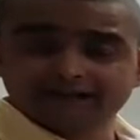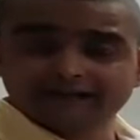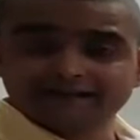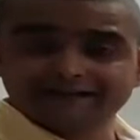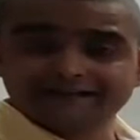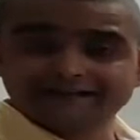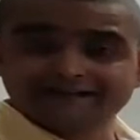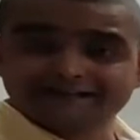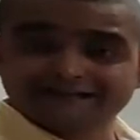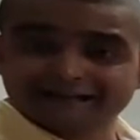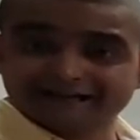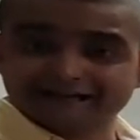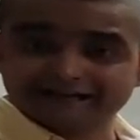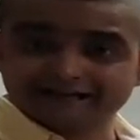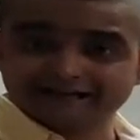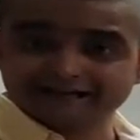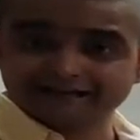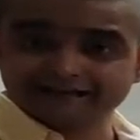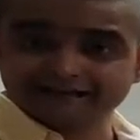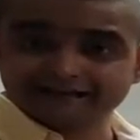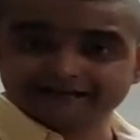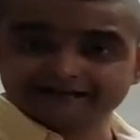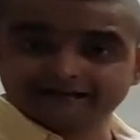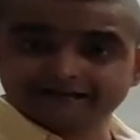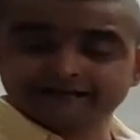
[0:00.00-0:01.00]

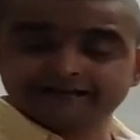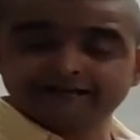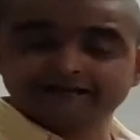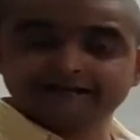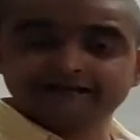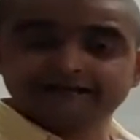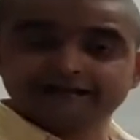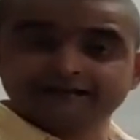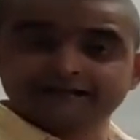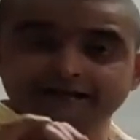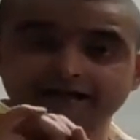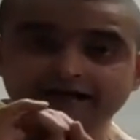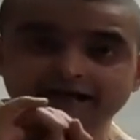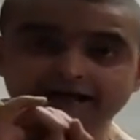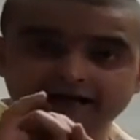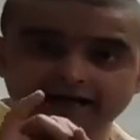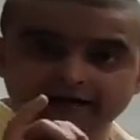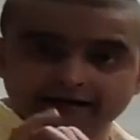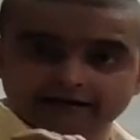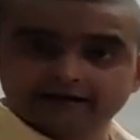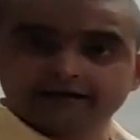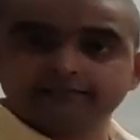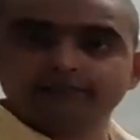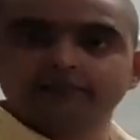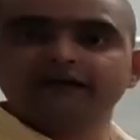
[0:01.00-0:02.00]
exercise in the
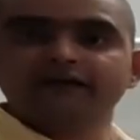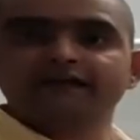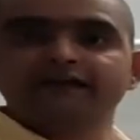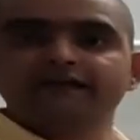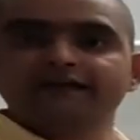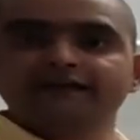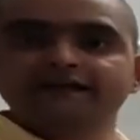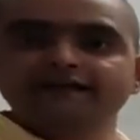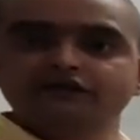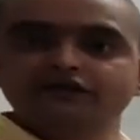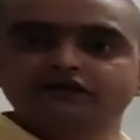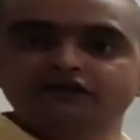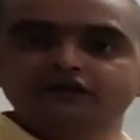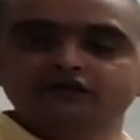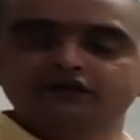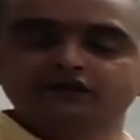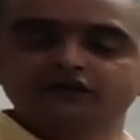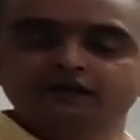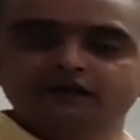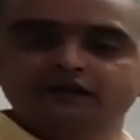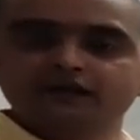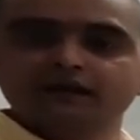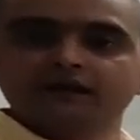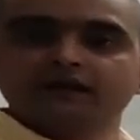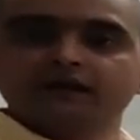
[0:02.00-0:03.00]
academic test,
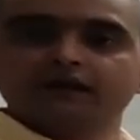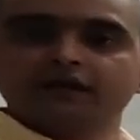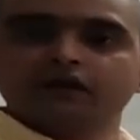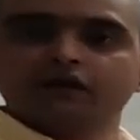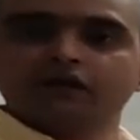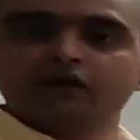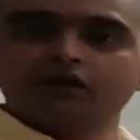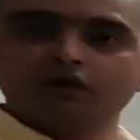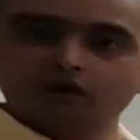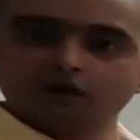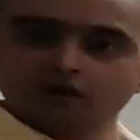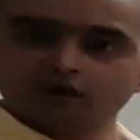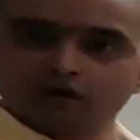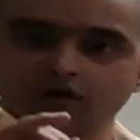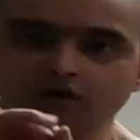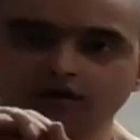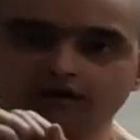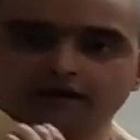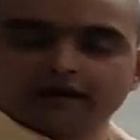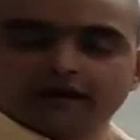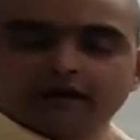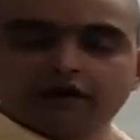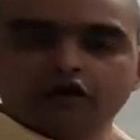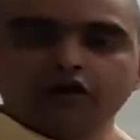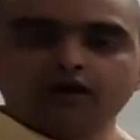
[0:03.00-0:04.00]
or
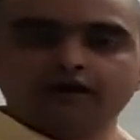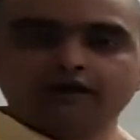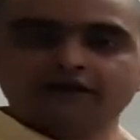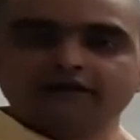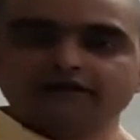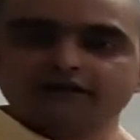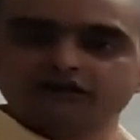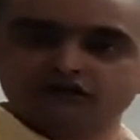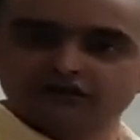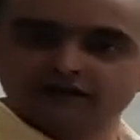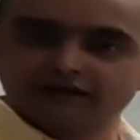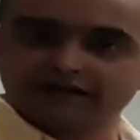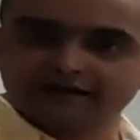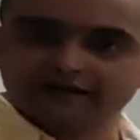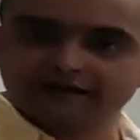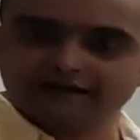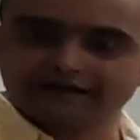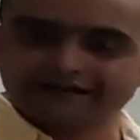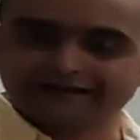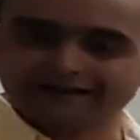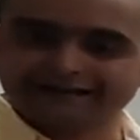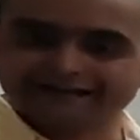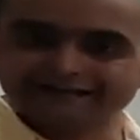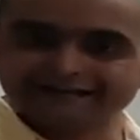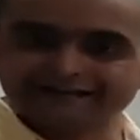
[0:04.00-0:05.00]
in the
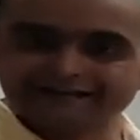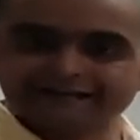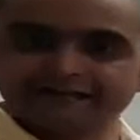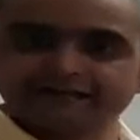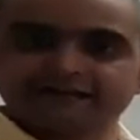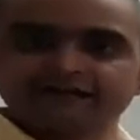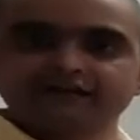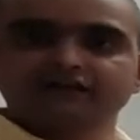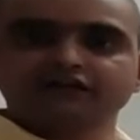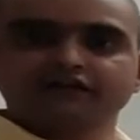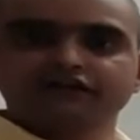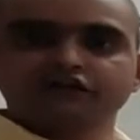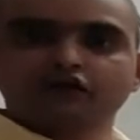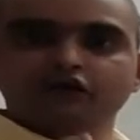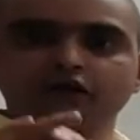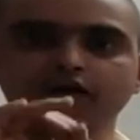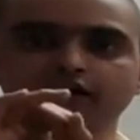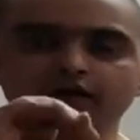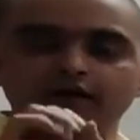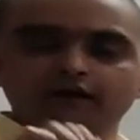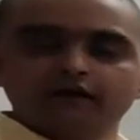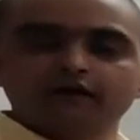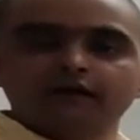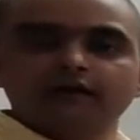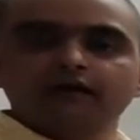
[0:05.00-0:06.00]
general test it is your
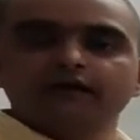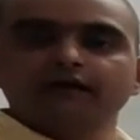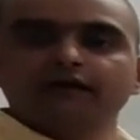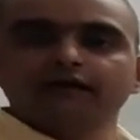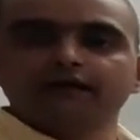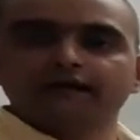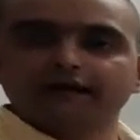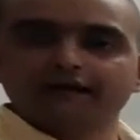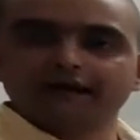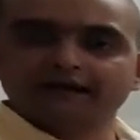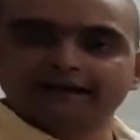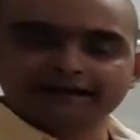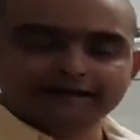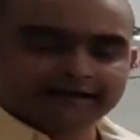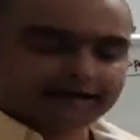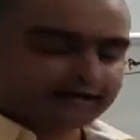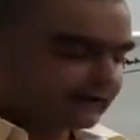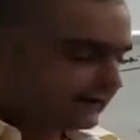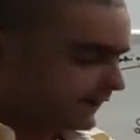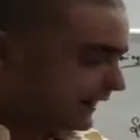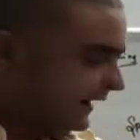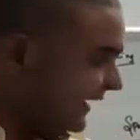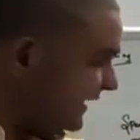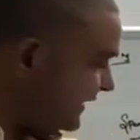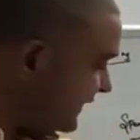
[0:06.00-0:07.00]

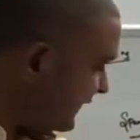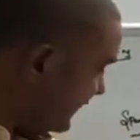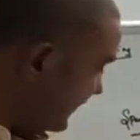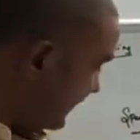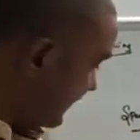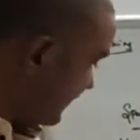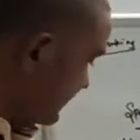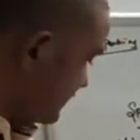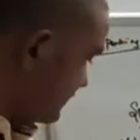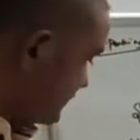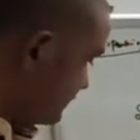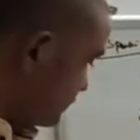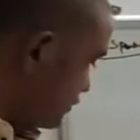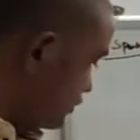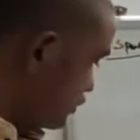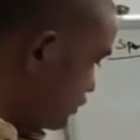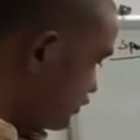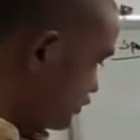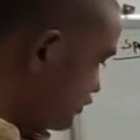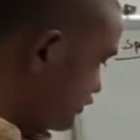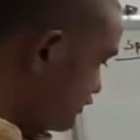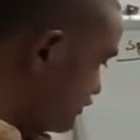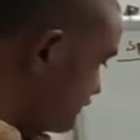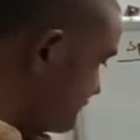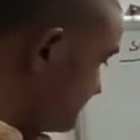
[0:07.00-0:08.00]
letter writing
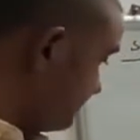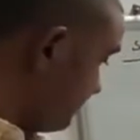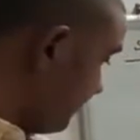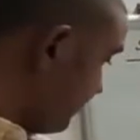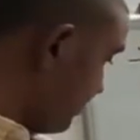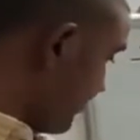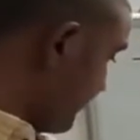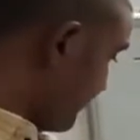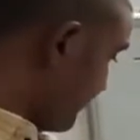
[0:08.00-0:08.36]
response.